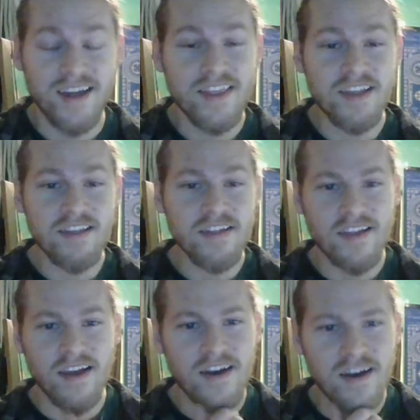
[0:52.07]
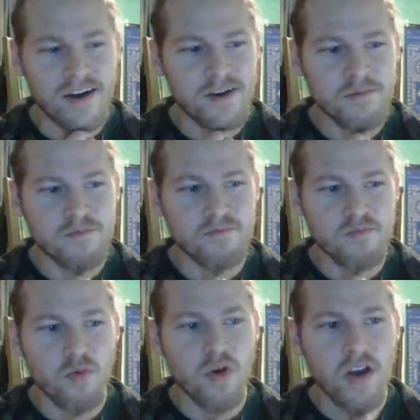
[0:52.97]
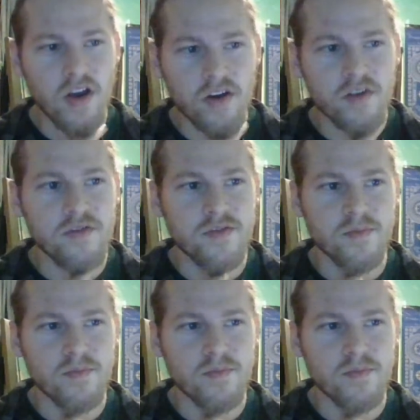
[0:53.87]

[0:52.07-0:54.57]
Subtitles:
this is one of